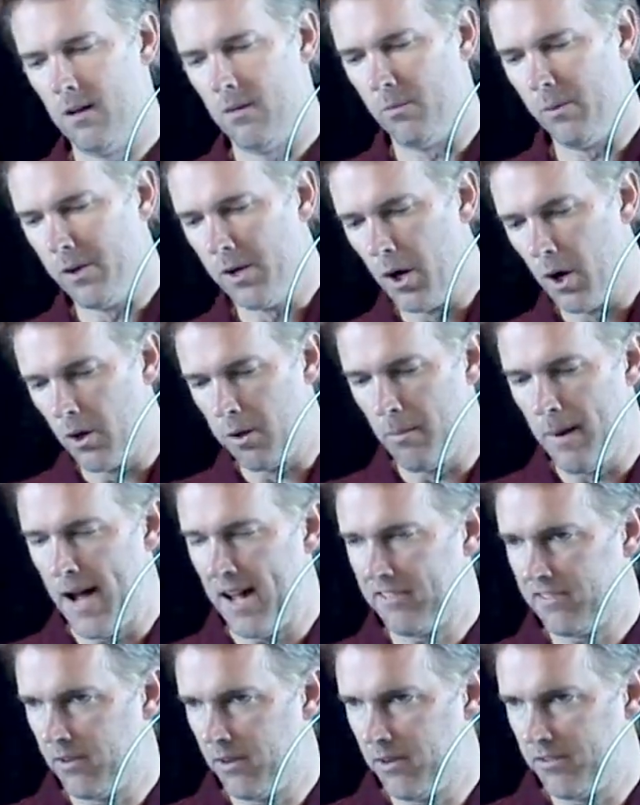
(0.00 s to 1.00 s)
We know the
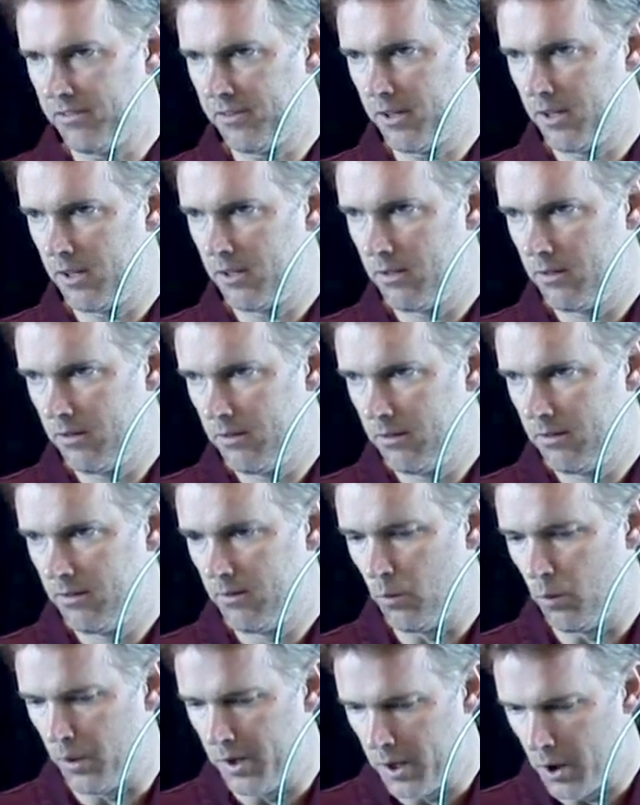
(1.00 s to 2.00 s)
mass of the sun.
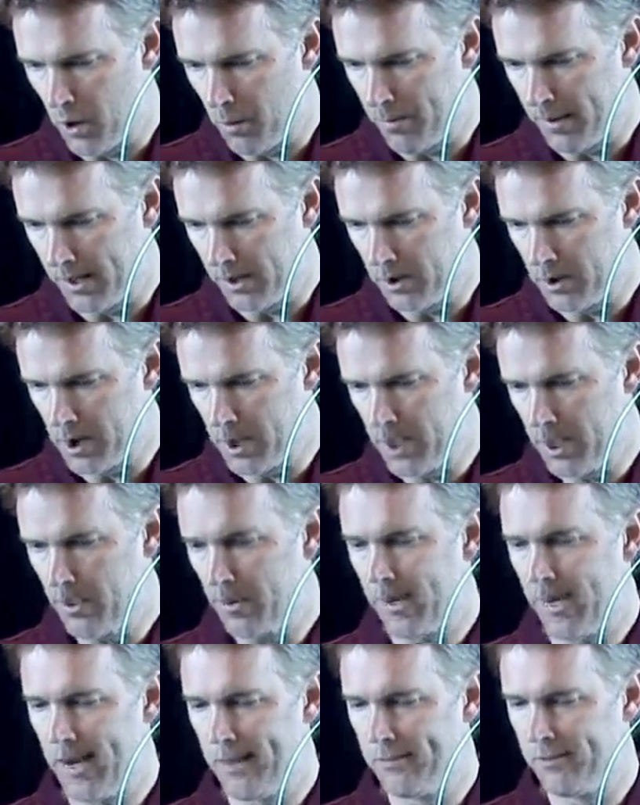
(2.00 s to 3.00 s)
We know big G.
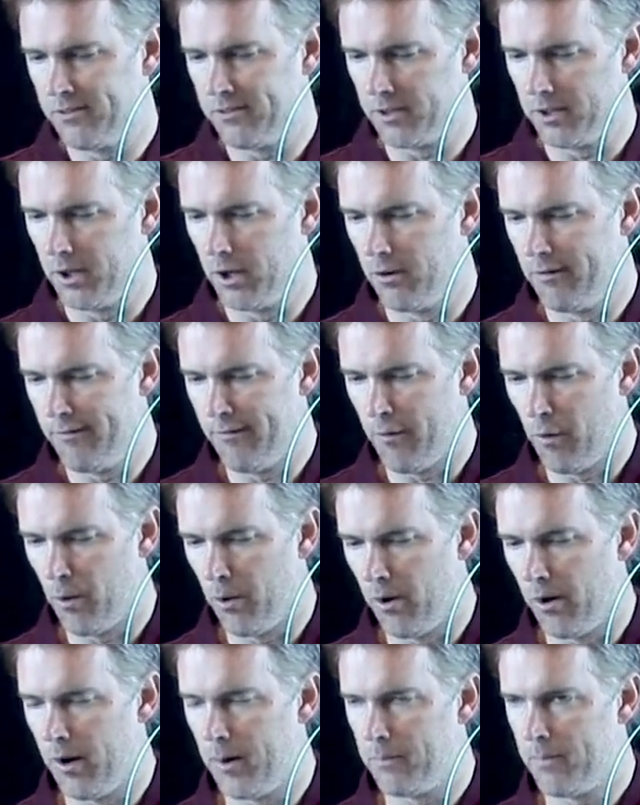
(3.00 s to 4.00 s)
We obviously know
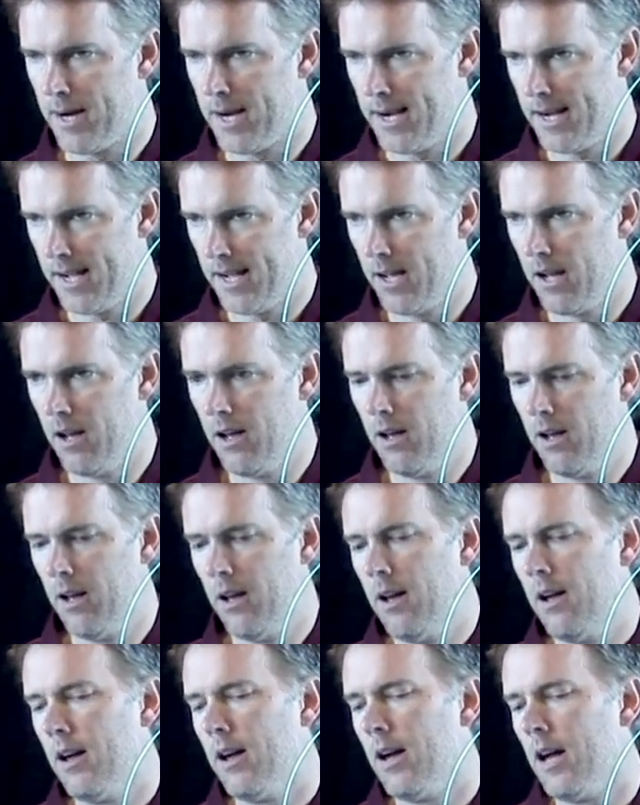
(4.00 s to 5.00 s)
4 and pi.
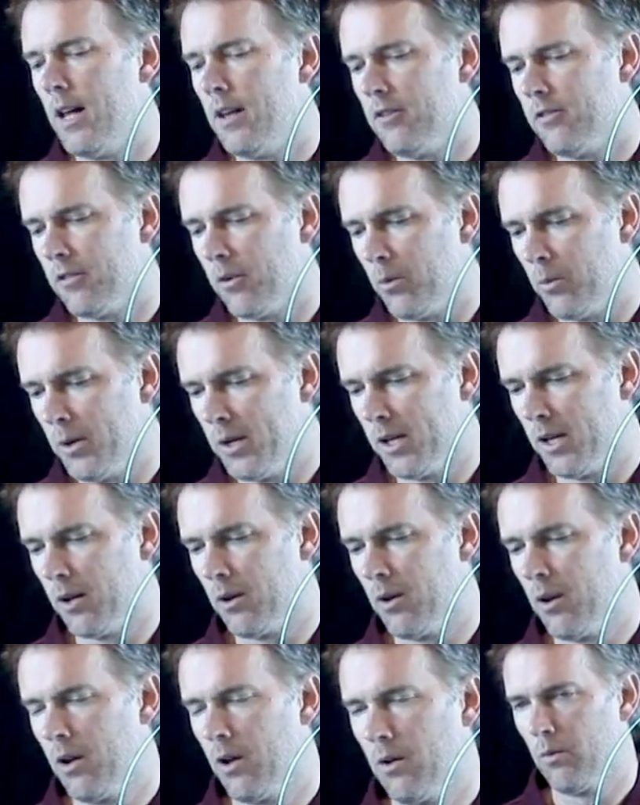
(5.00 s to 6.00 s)
And so we
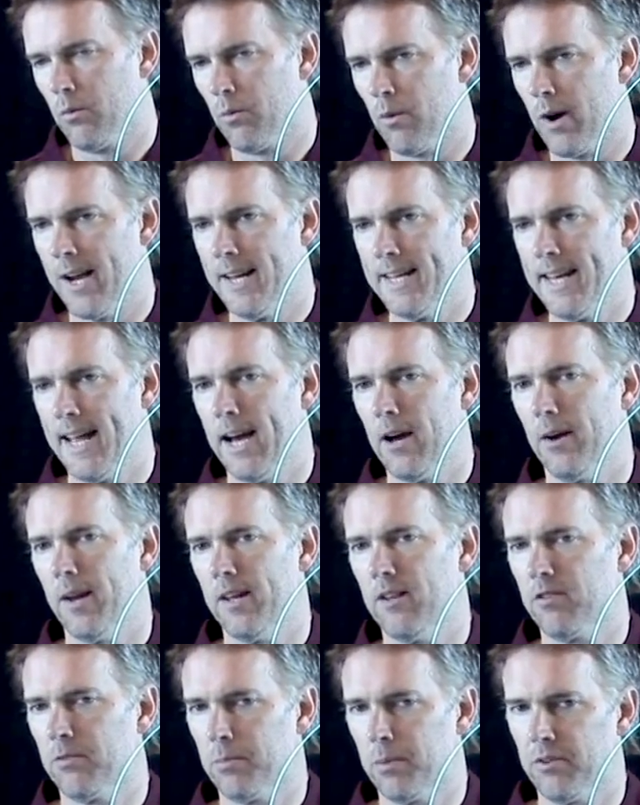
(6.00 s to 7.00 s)
can write down
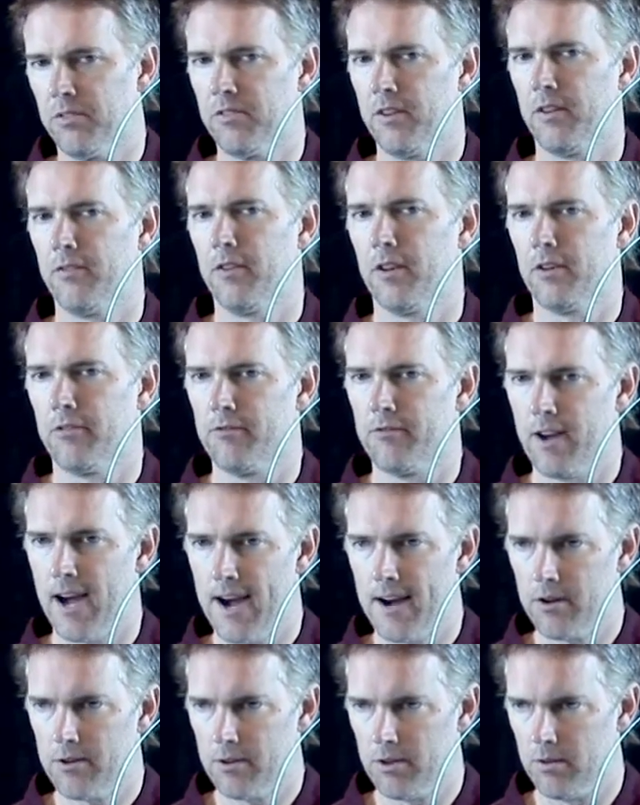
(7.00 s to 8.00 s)
a specific
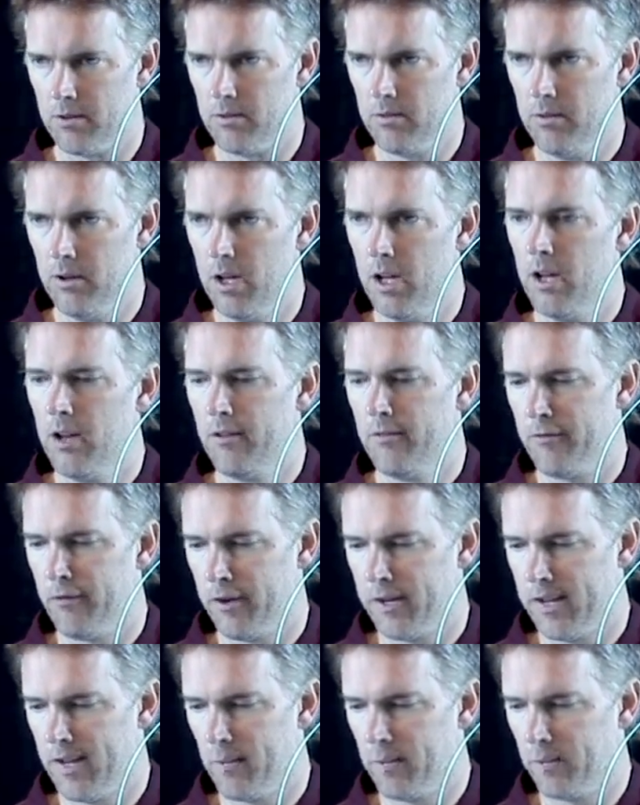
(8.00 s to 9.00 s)
value
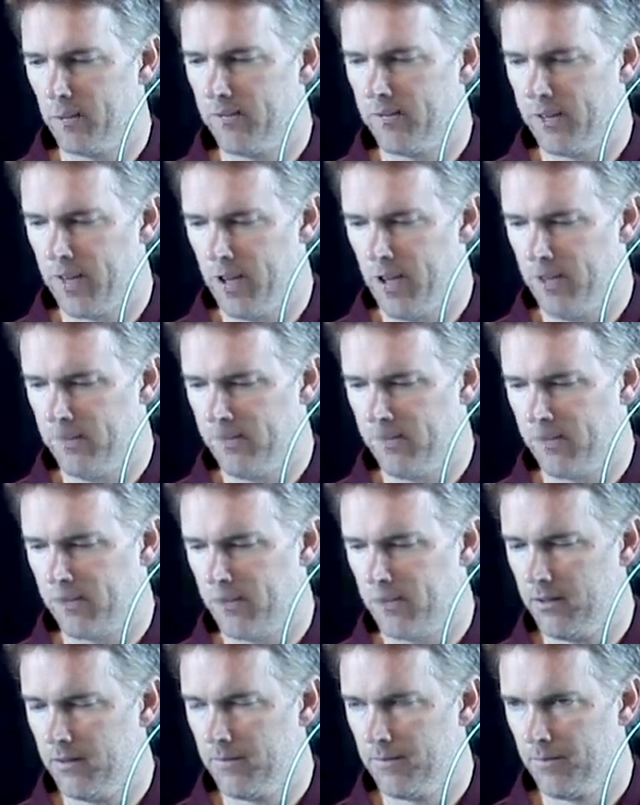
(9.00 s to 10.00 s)
for Kepler's
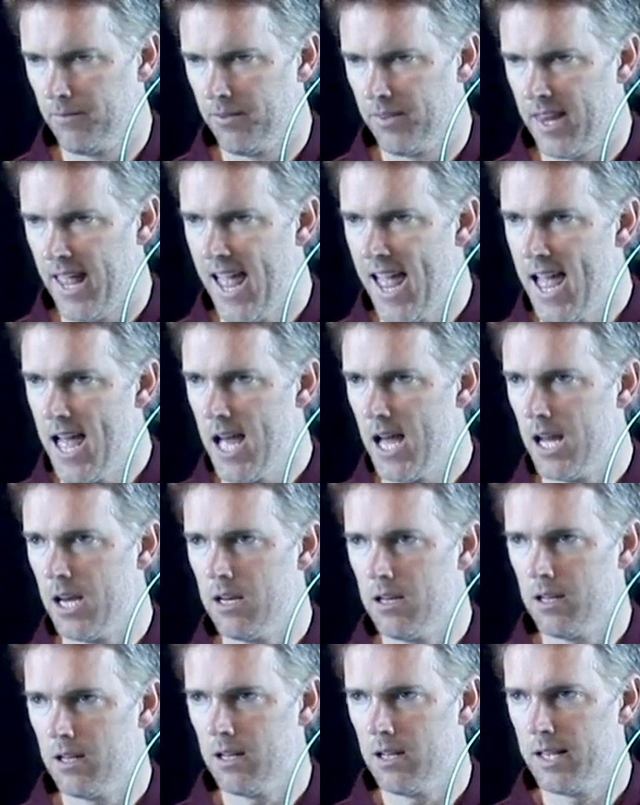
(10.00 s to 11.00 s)
constant
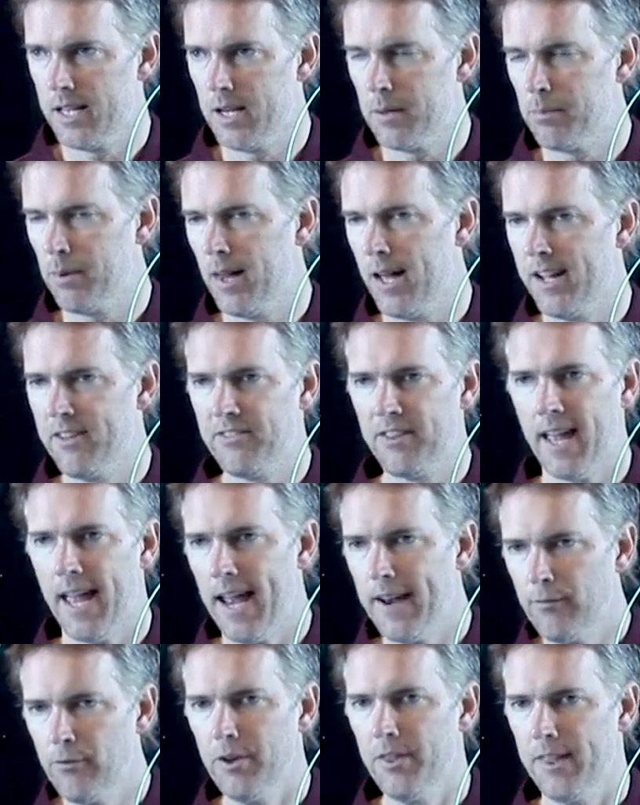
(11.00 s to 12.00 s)
and it applies to
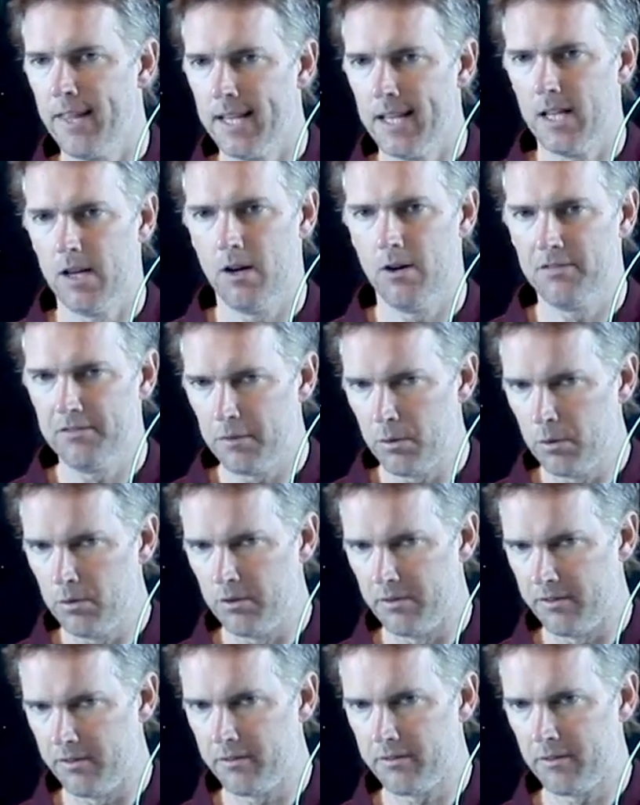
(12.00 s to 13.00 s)
everything in our
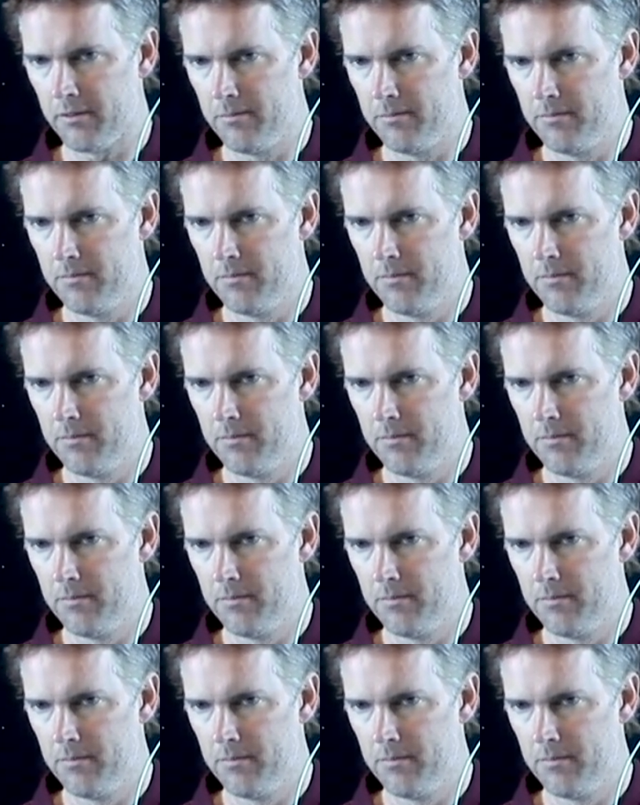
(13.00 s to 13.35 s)
solar system.